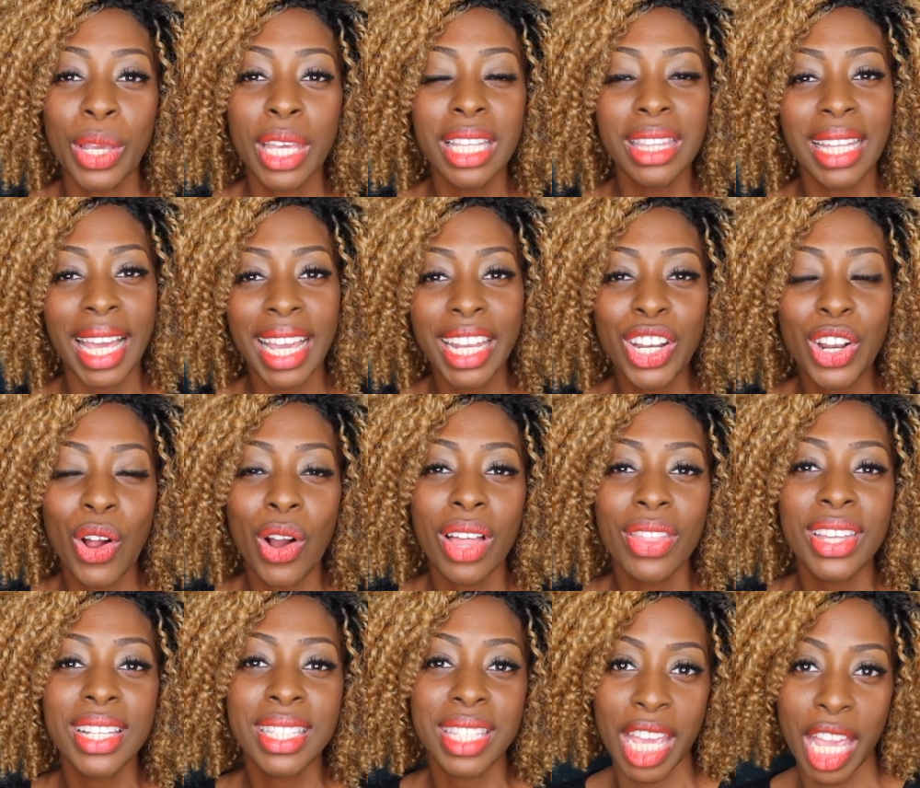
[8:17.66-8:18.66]
he laid it
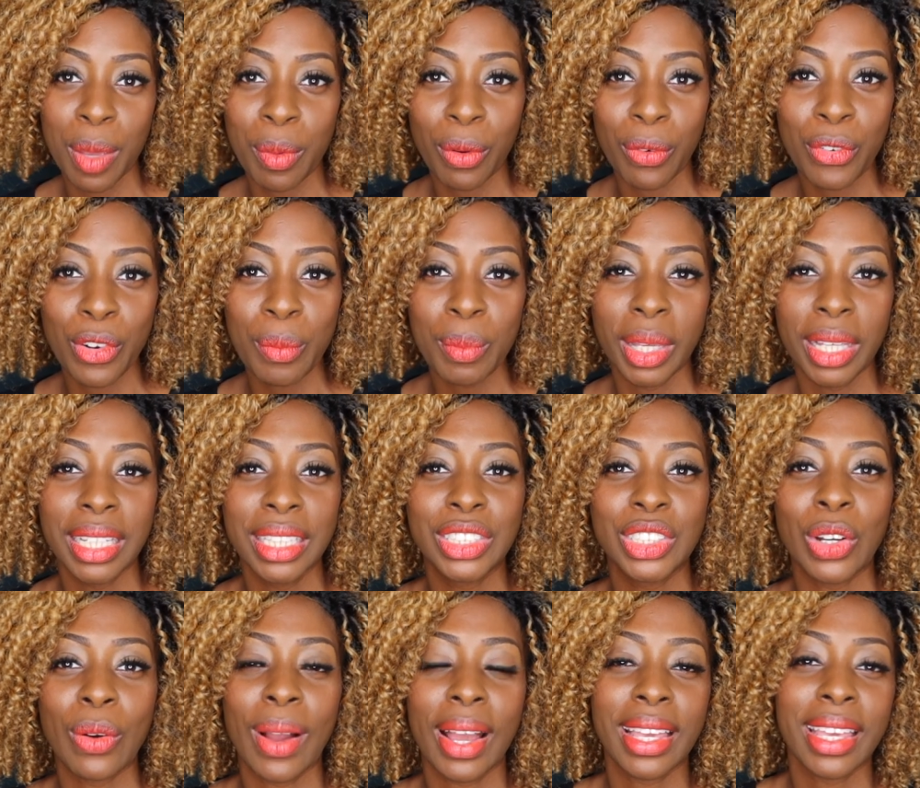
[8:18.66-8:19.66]
on the table for me
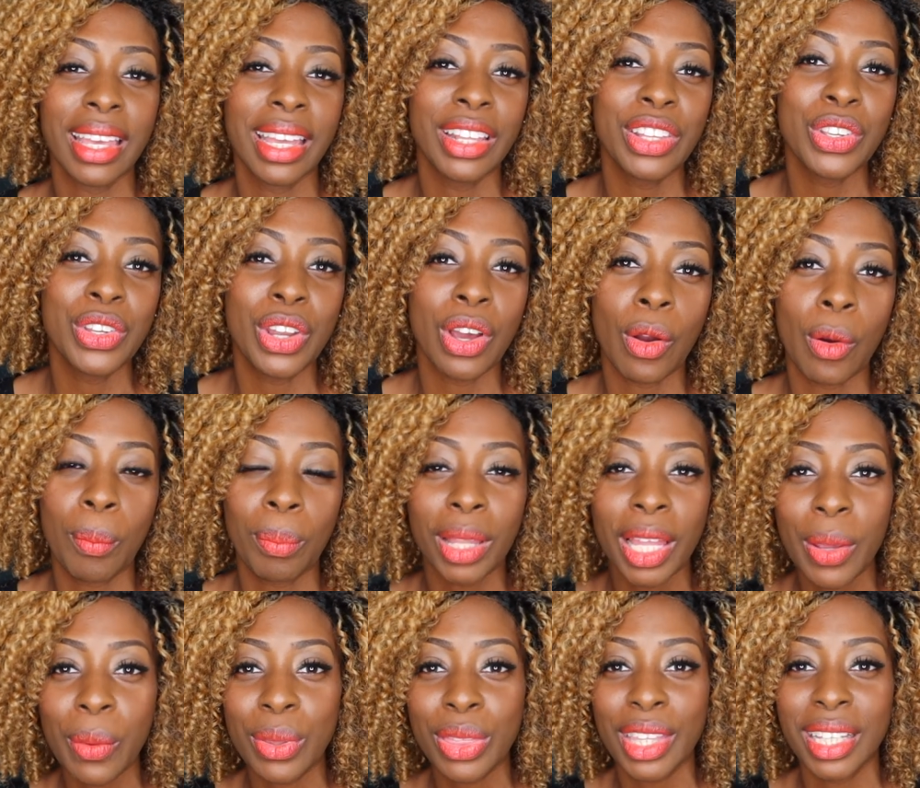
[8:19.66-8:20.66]
so I can, you know,
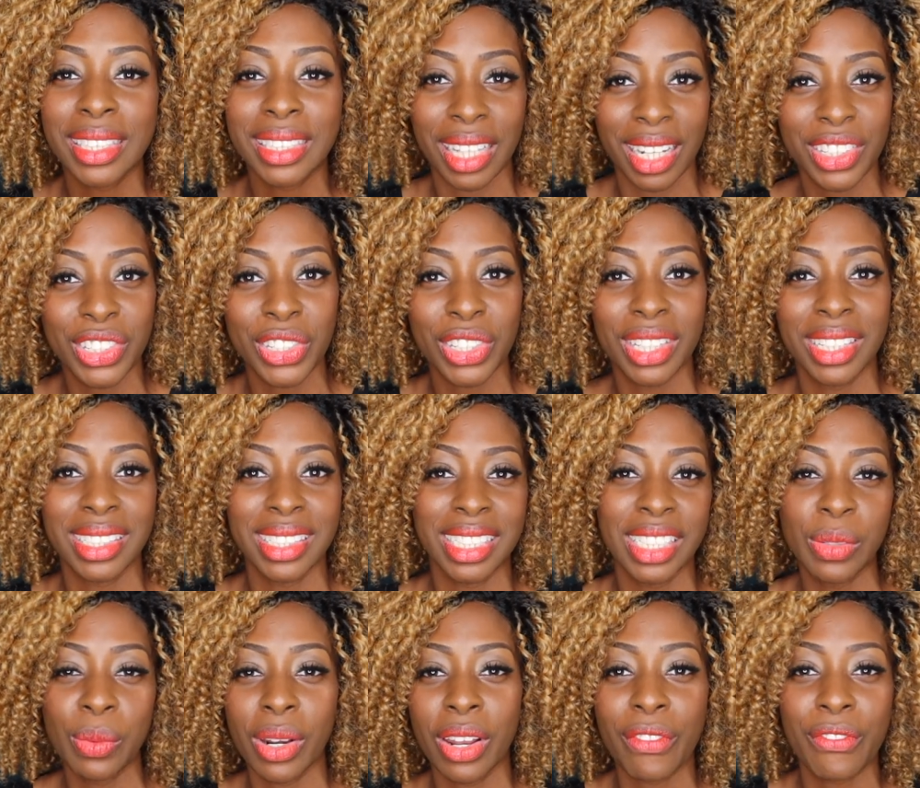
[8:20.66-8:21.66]
play with it, touch it,
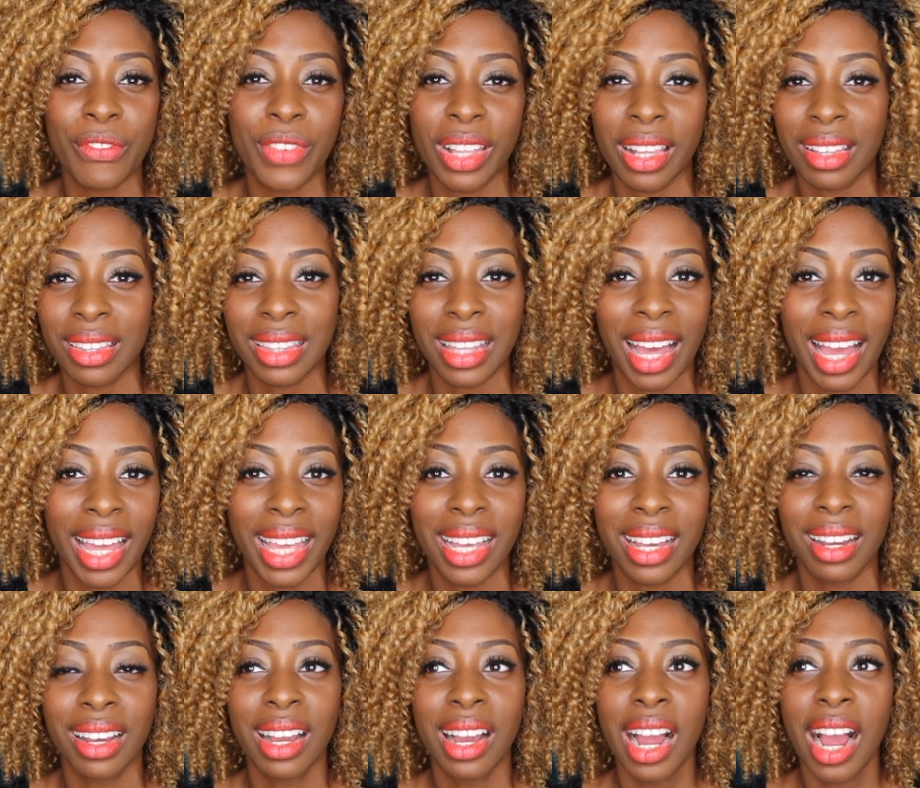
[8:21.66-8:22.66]
see what it felt
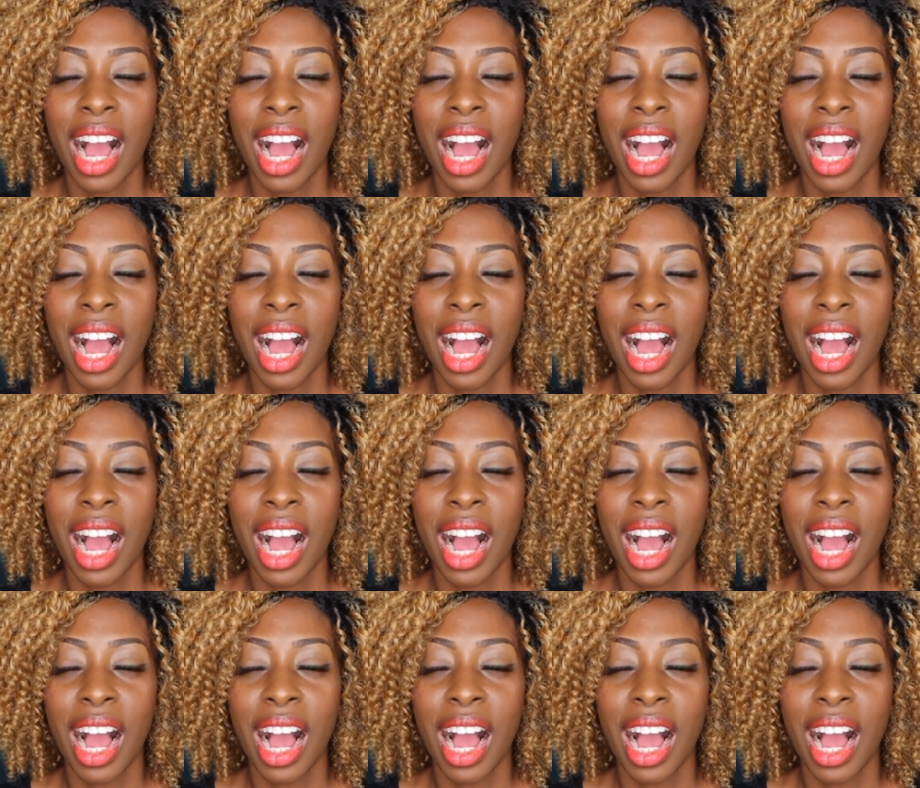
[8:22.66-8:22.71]
like.